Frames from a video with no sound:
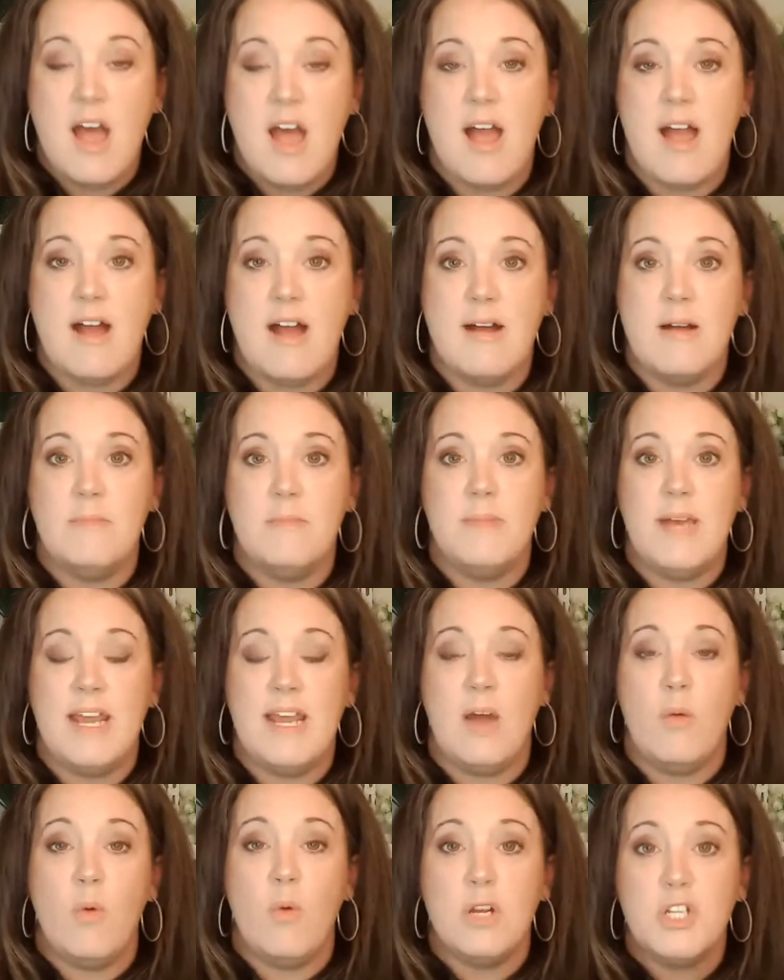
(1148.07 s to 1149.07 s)
And
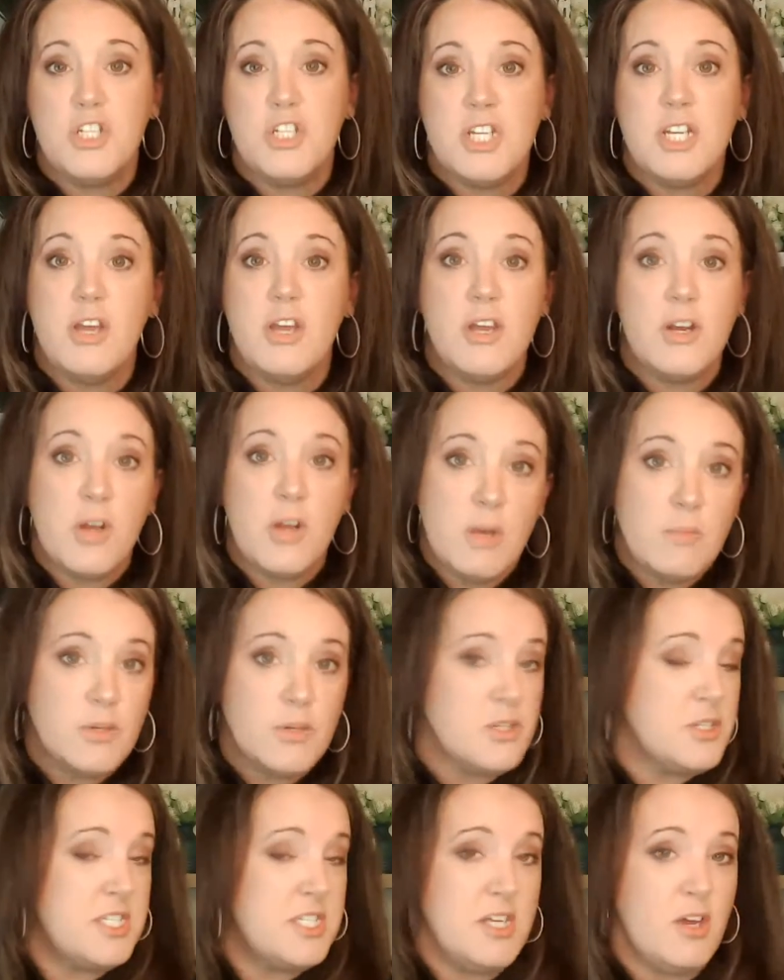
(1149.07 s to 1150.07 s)
I want you to know your
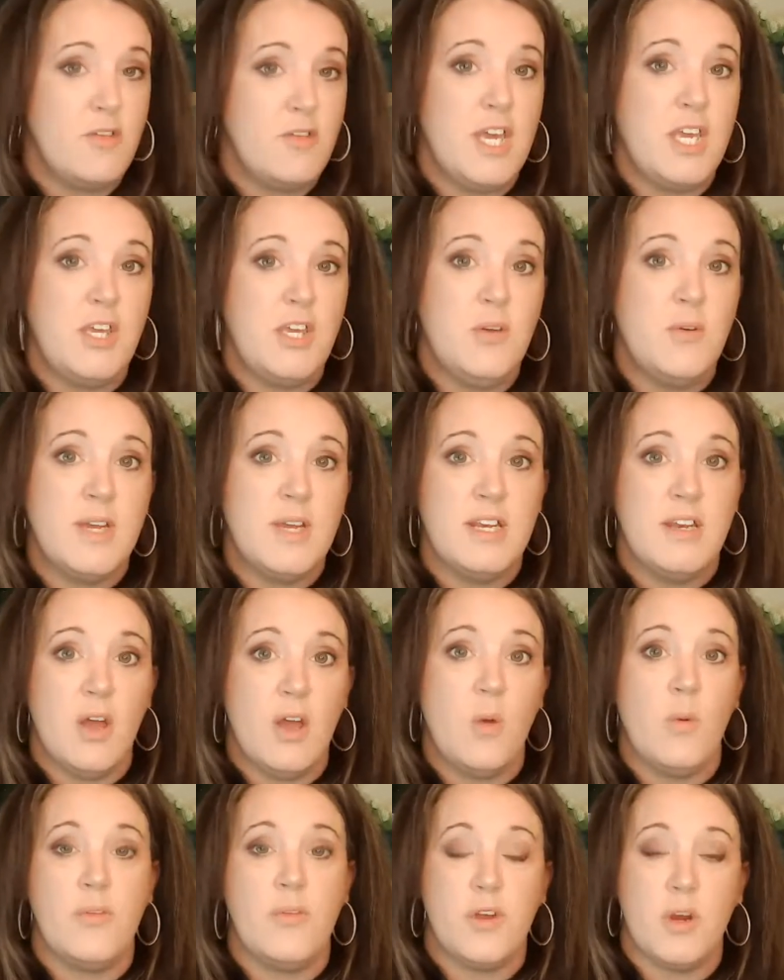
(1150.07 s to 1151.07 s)
numbers so that you can
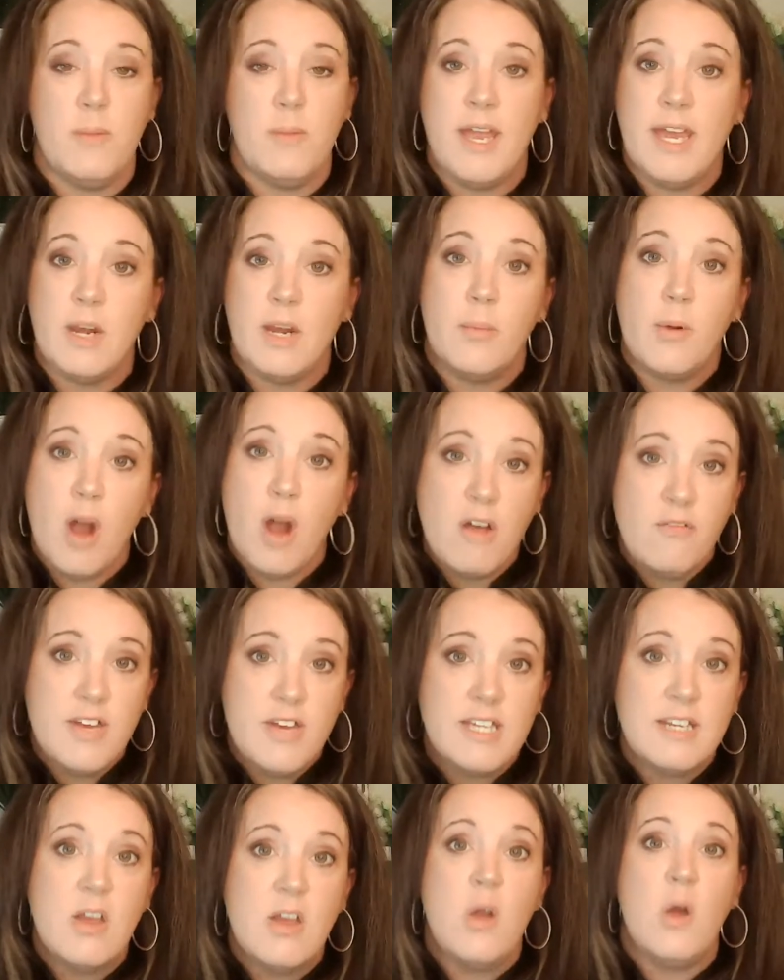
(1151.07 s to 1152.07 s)
know whether you're making a
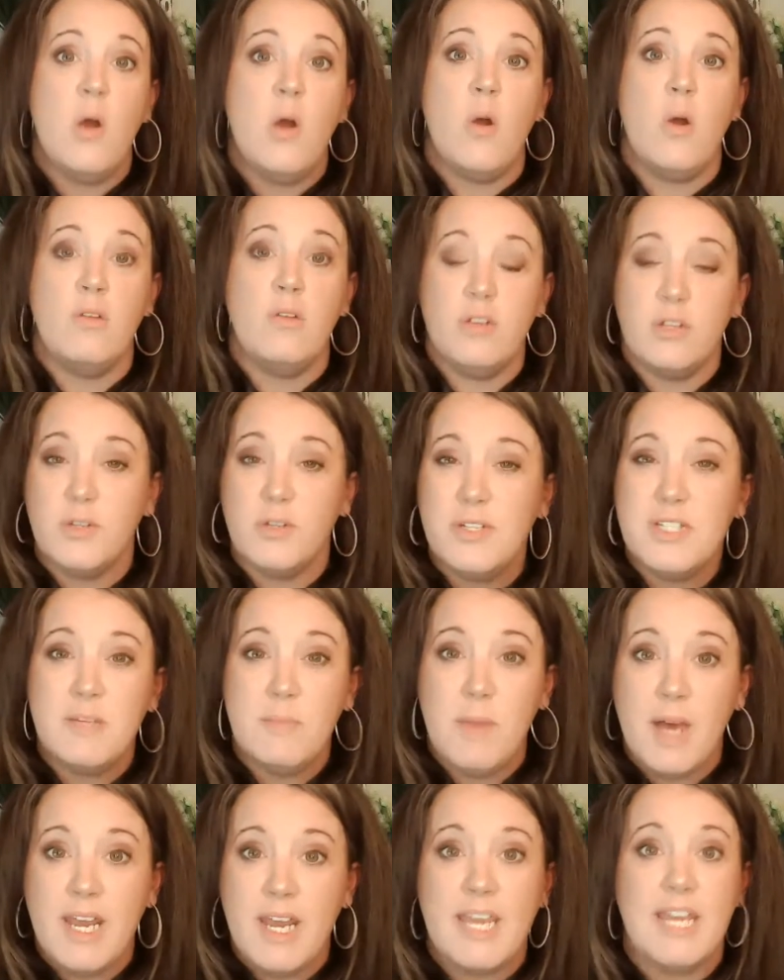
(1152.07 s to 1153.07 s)
profit or if you're losing
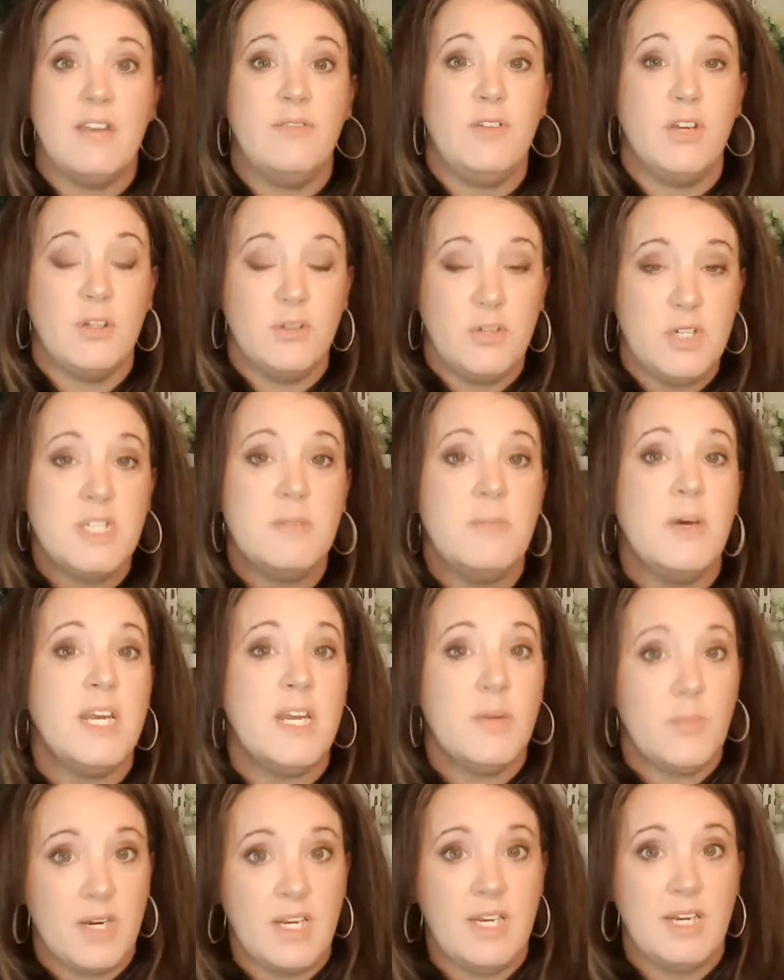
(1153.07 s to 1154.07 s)
money. And if you're losing
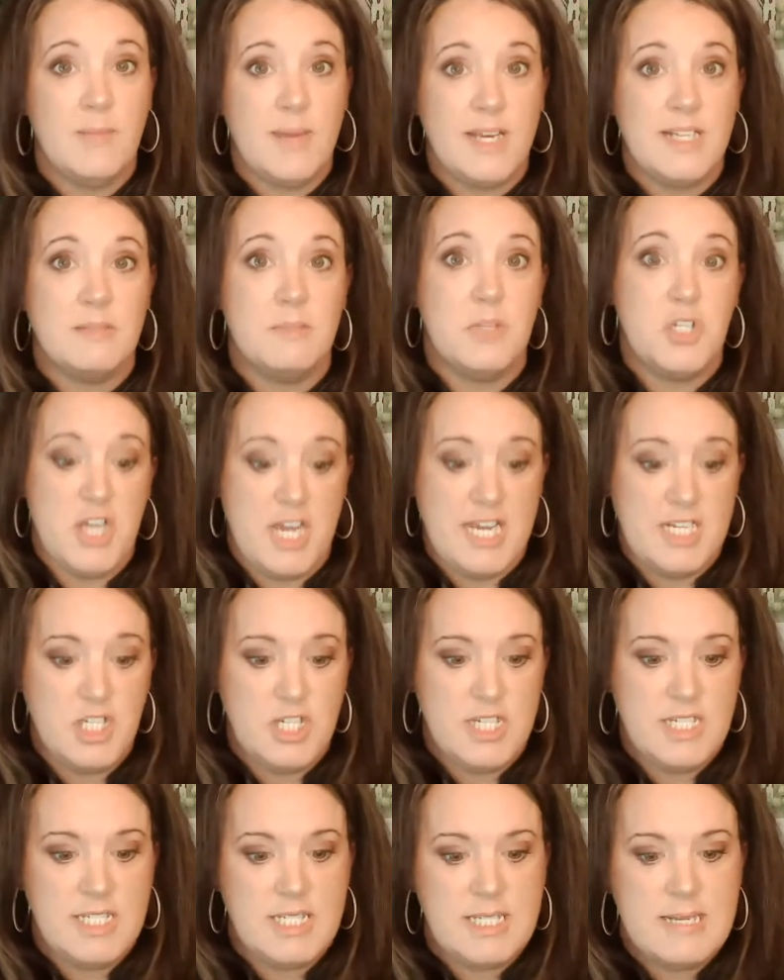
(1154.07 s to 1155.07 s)
money, we need to make some
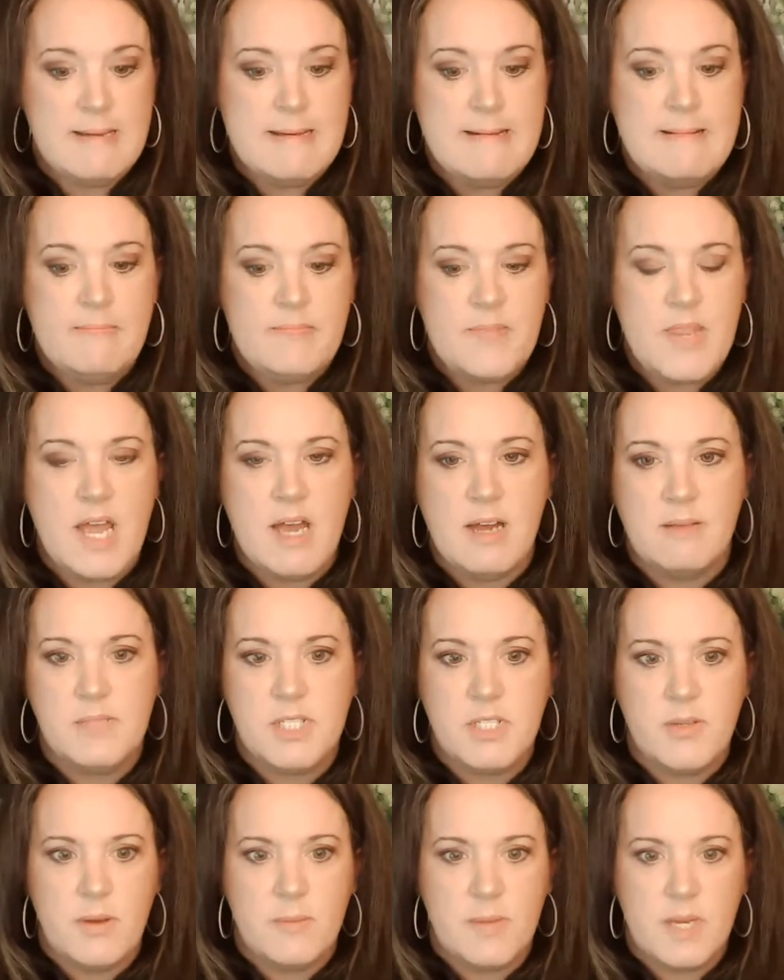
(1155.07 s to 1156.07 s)
changes.
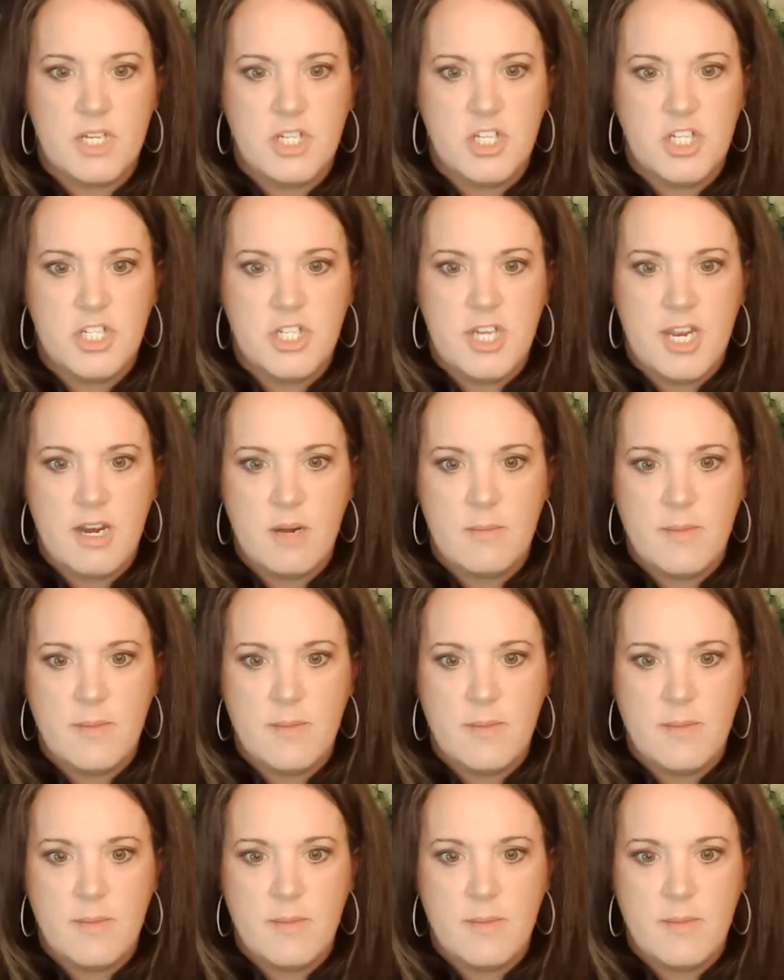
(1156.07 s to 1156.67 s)
So I'm going to share